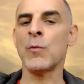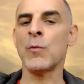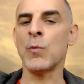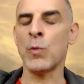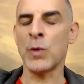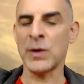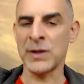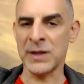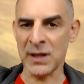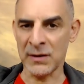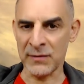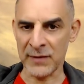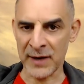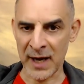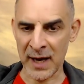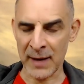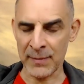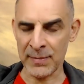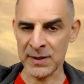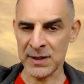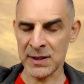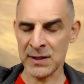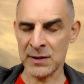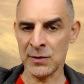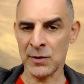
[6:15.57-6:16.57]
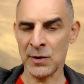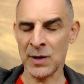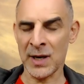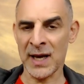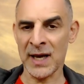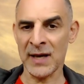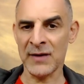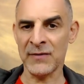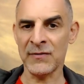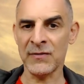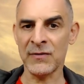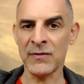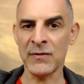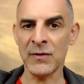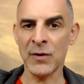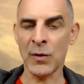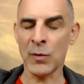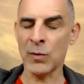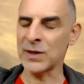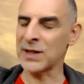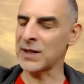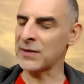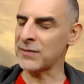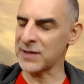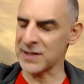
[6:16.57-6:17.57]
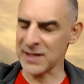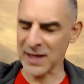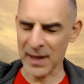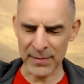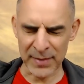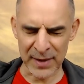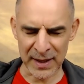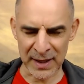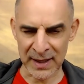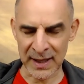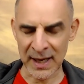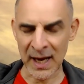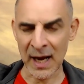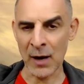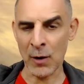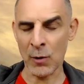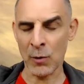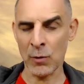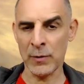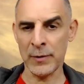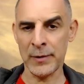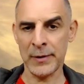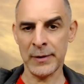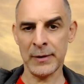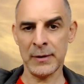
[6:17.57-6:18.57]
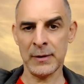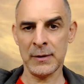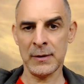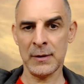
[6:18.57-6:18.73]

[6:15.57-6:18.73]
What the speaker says: whatever happened in your life, whatever is happening now,